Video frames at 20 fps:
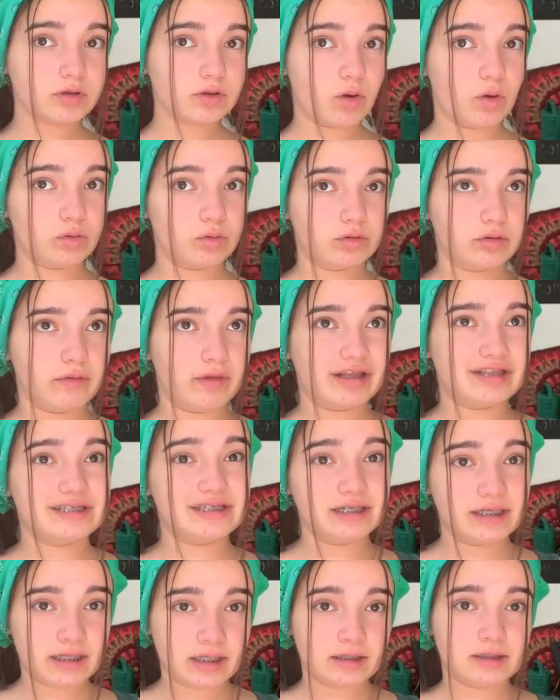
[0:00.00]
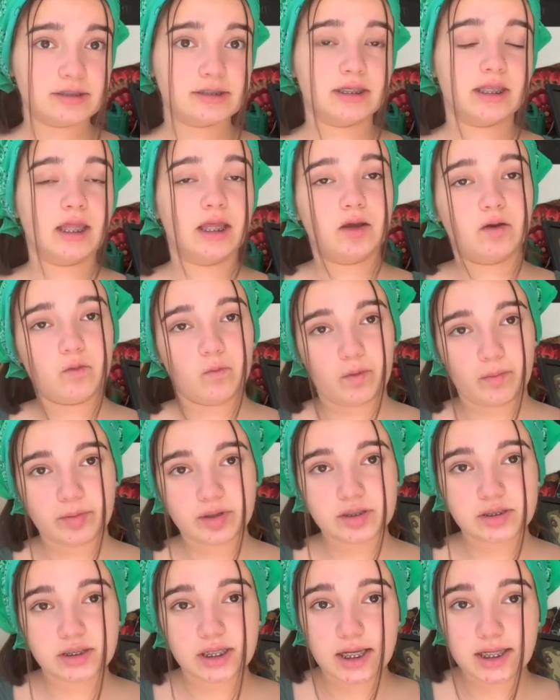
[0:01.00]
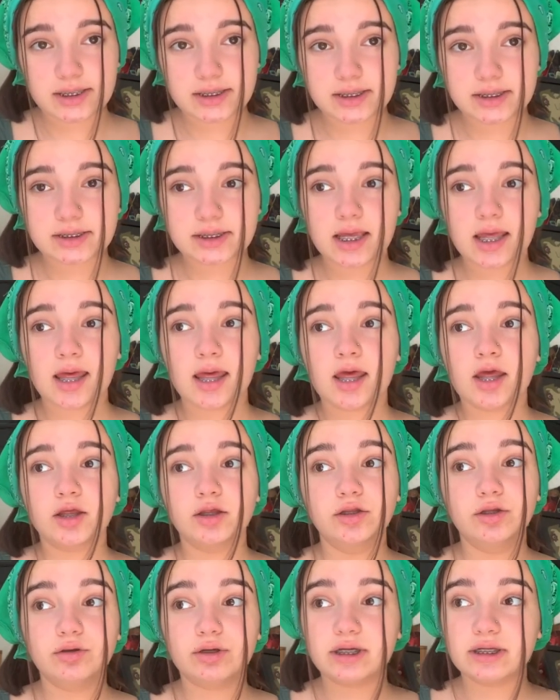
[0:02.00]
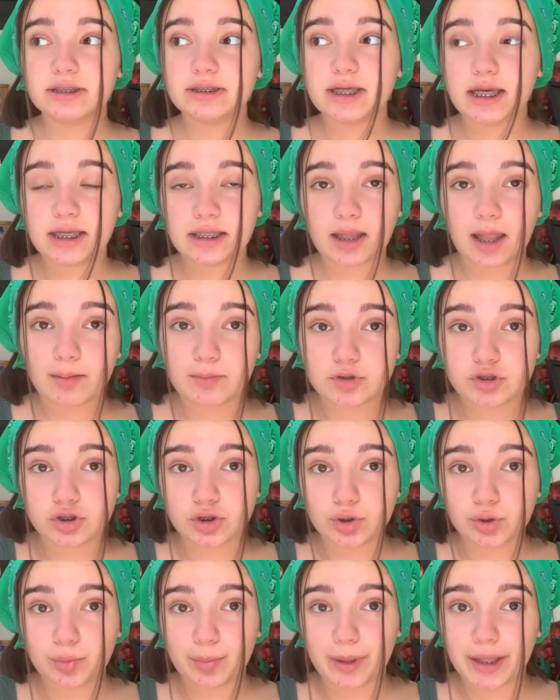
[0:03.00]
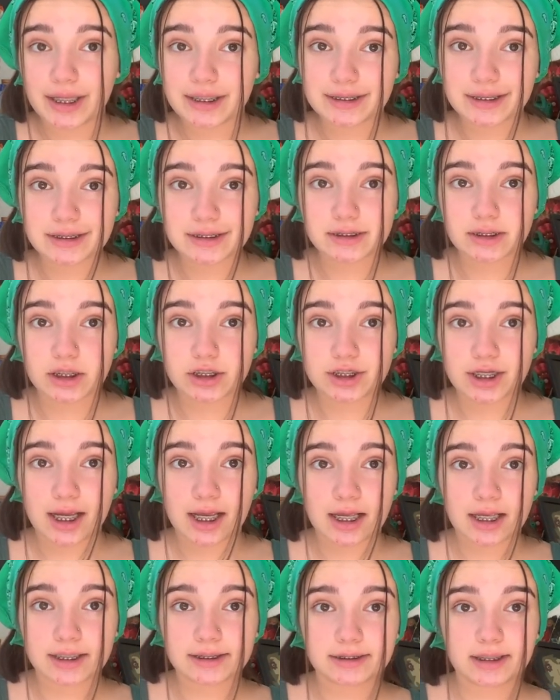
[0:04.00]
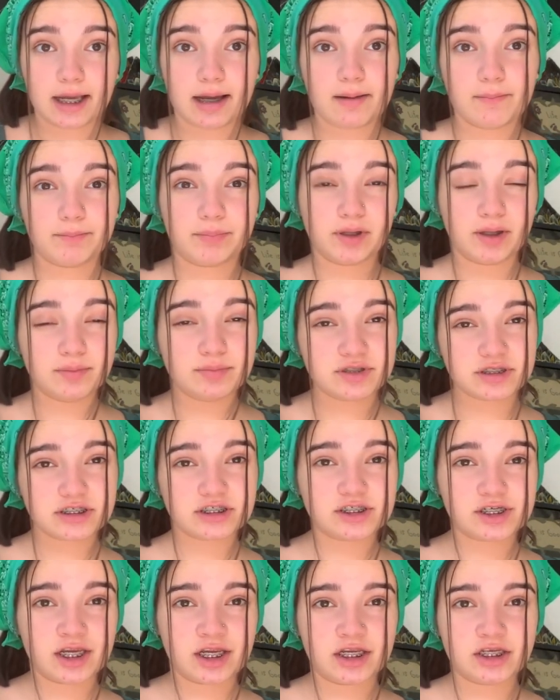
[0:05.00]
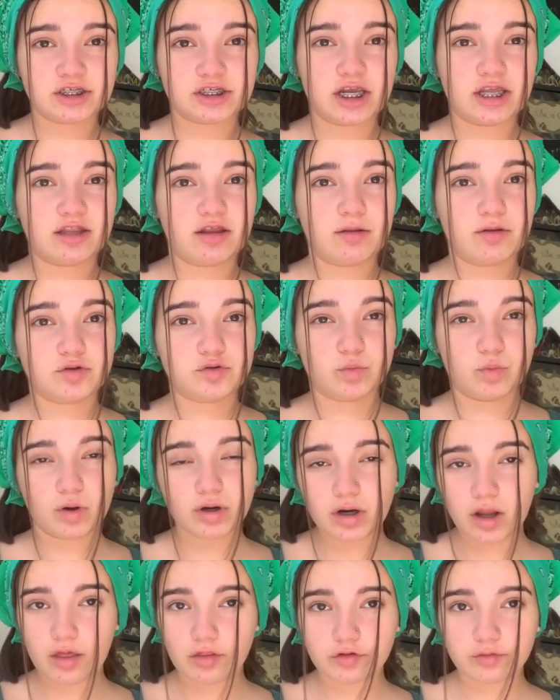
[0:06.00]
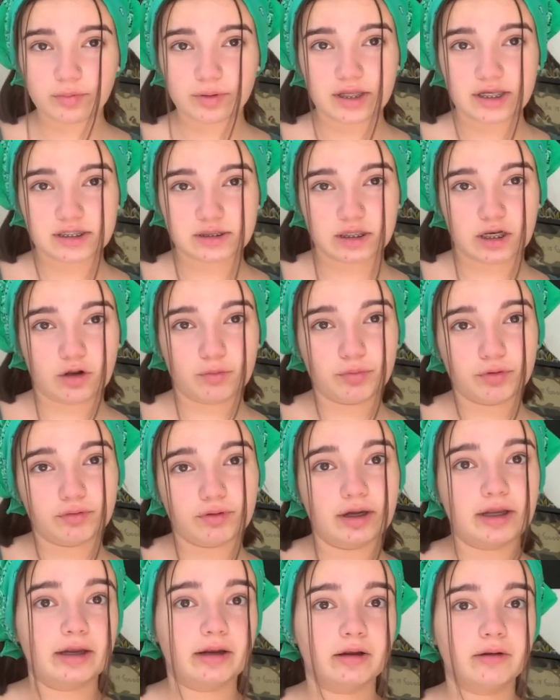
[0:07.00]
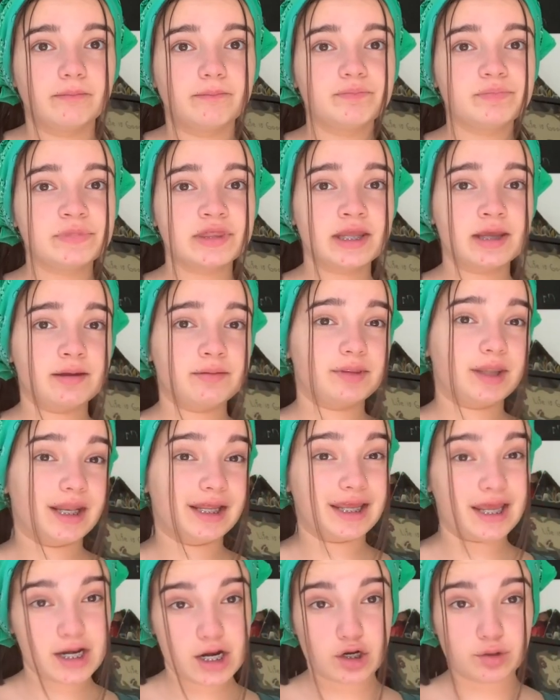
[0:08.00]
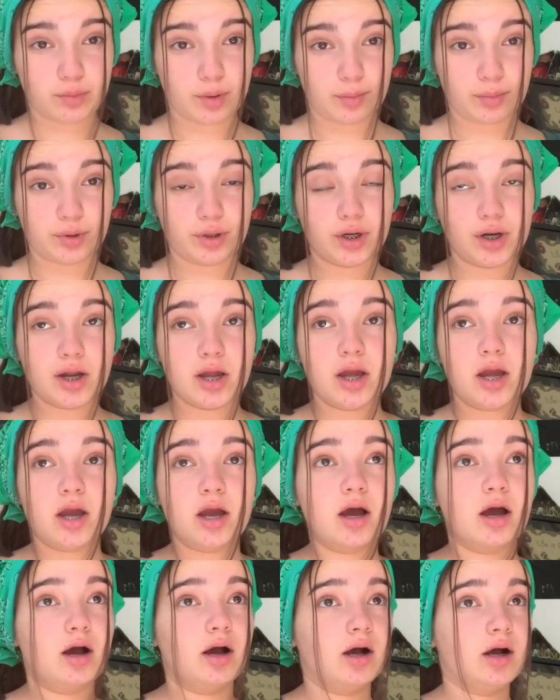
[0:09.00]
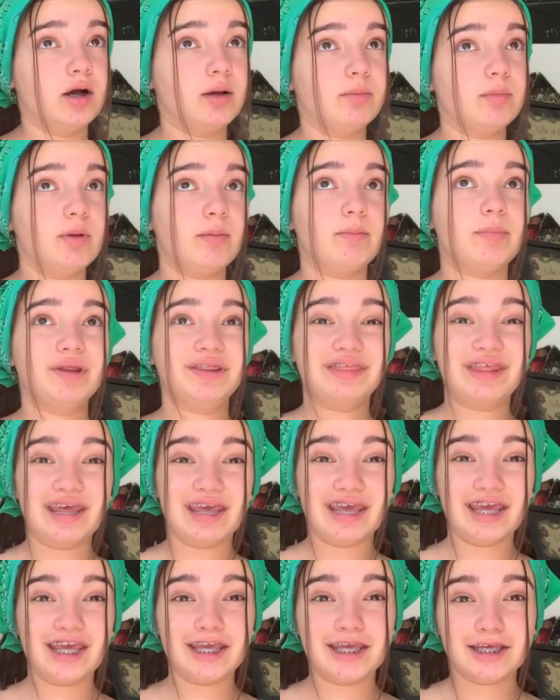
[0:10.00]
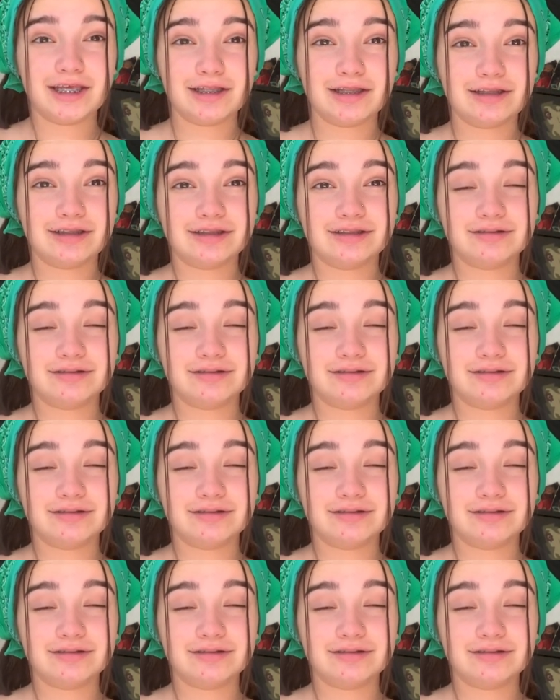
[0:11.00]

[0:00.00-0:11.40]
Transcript: older, like teens and like women's sizes, you can take them to places such as Pibbs Exchange, and then there's one other place that I'll put right here that I cannot remember. Um, but they